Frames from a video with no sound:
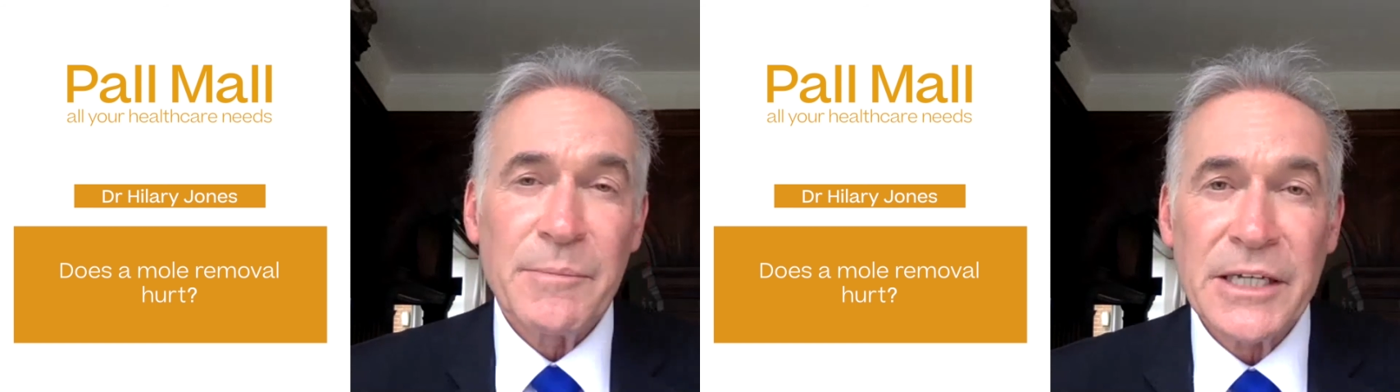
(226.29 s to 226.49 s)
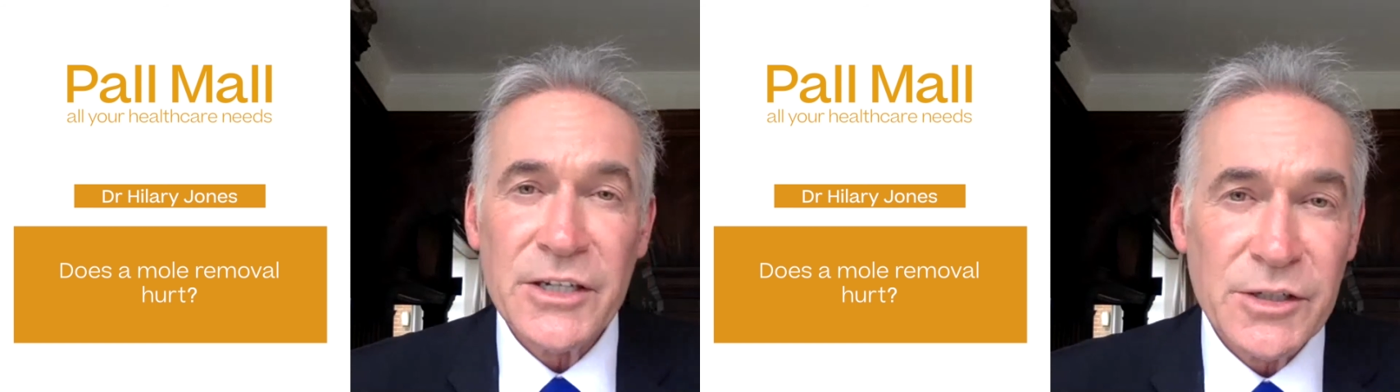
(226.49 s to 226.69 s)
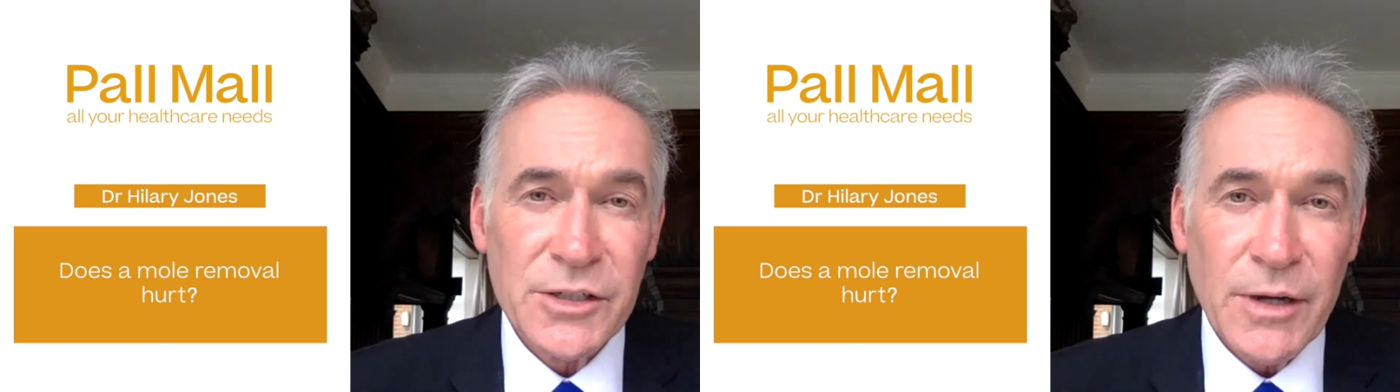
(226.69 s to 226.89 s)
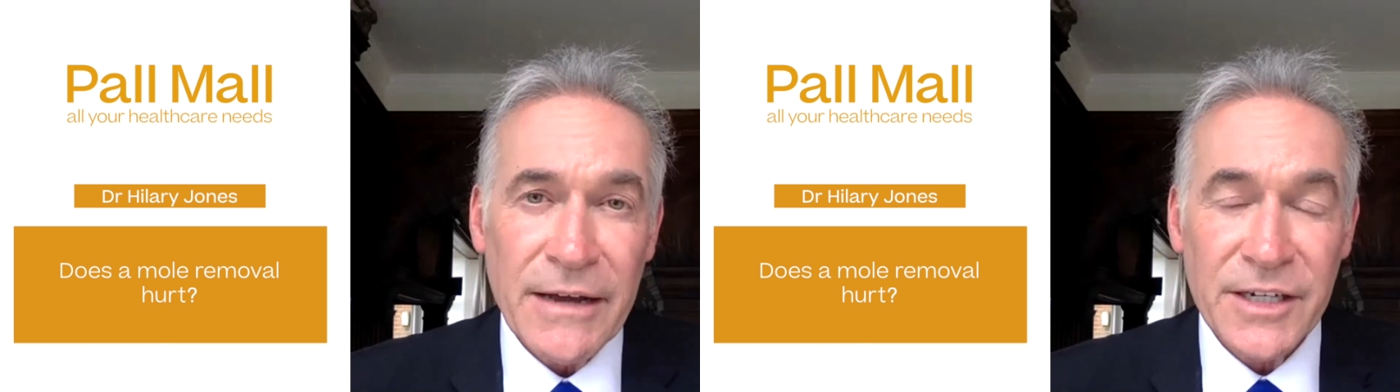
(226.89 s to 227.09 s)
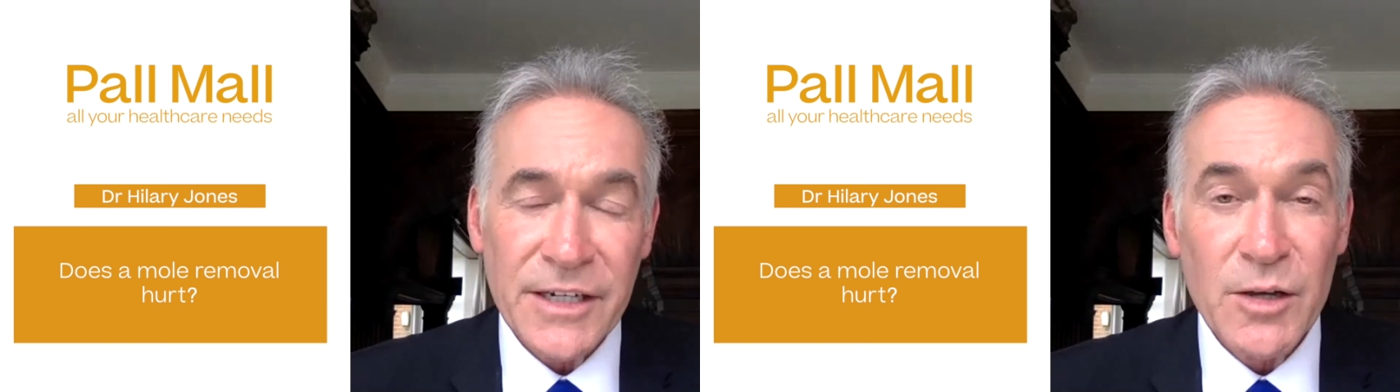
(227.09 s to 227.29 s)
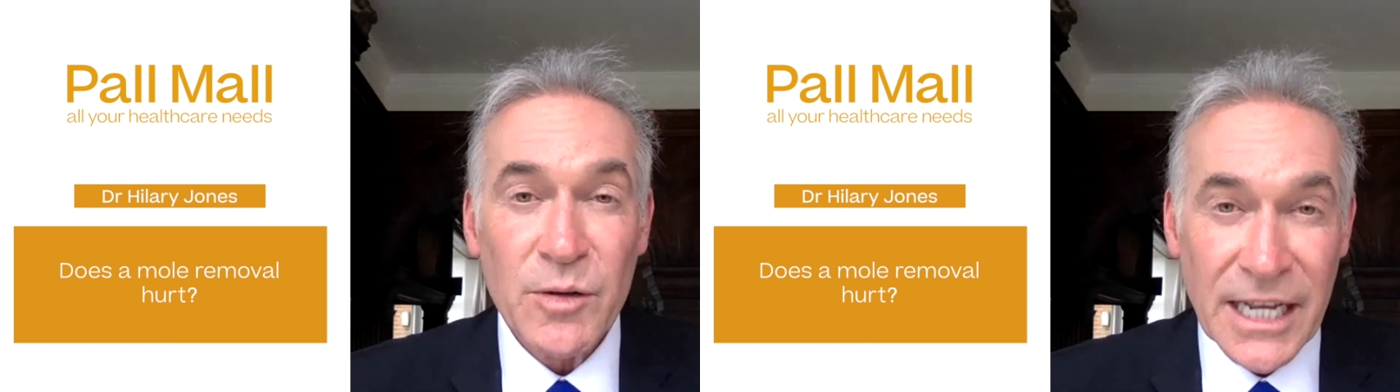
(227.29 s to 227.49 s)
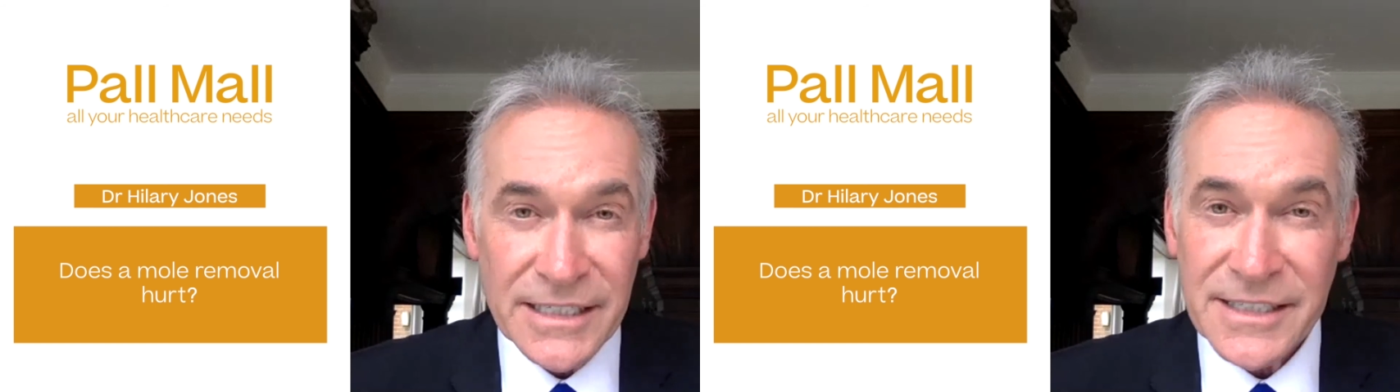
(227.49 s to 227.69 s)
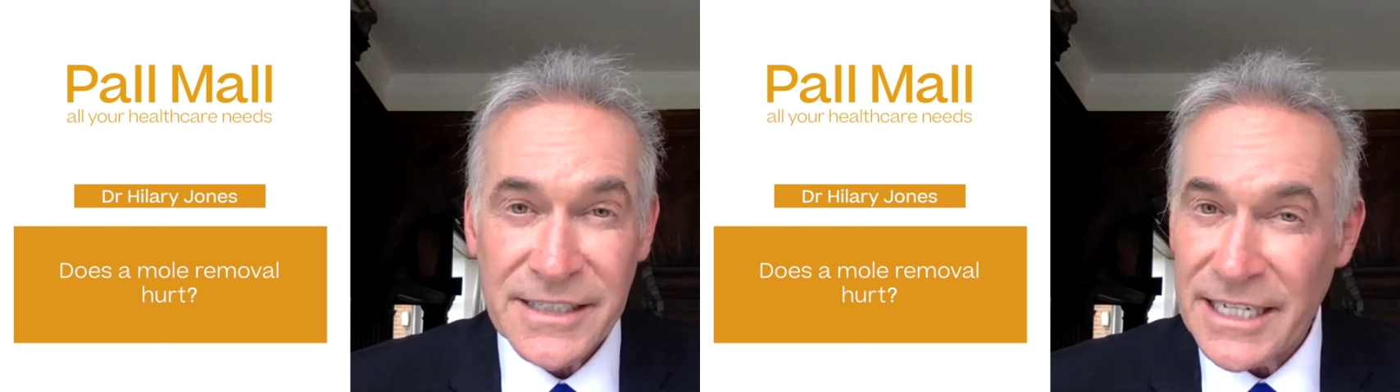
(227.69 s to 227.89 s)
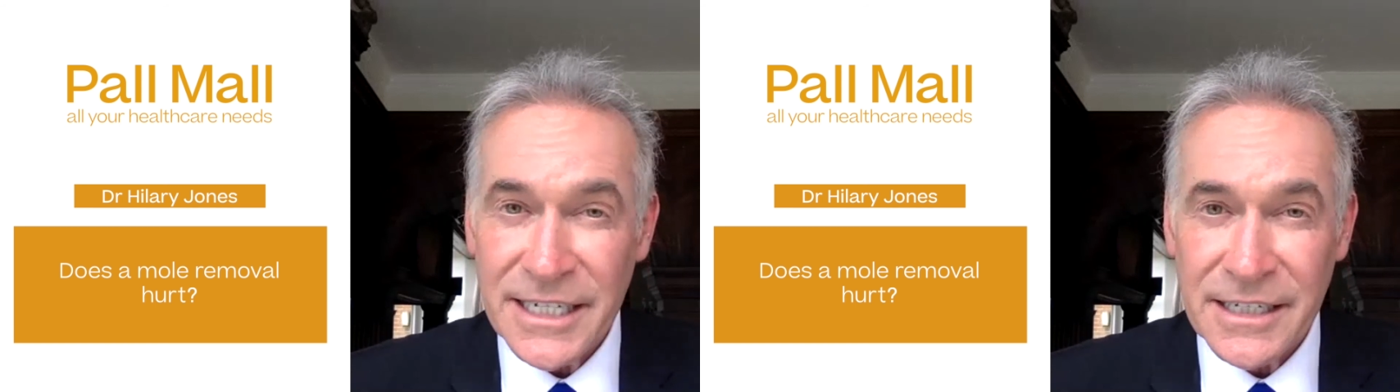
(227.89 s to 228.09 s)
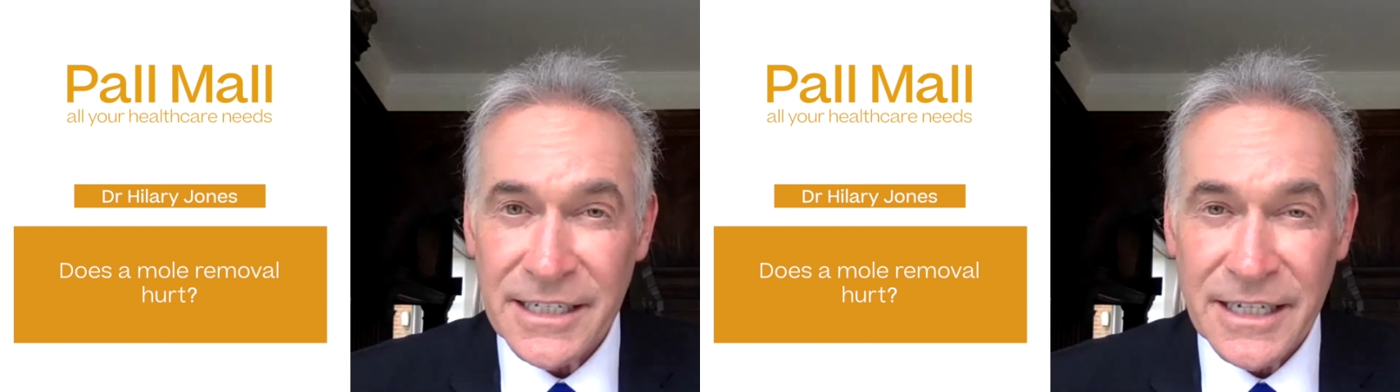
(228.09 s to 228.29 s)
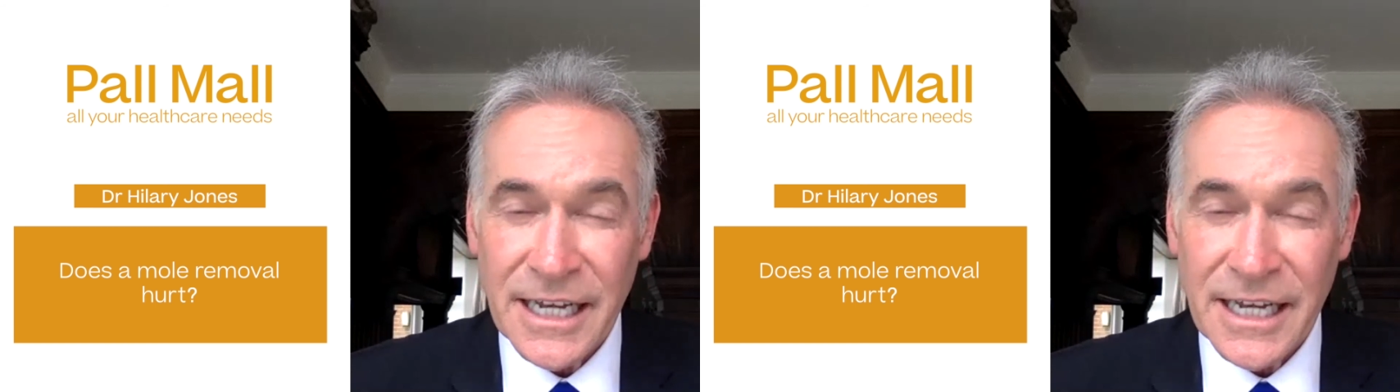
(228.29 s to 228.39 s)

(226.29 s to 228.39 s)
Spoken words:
because you have a local anaesthetic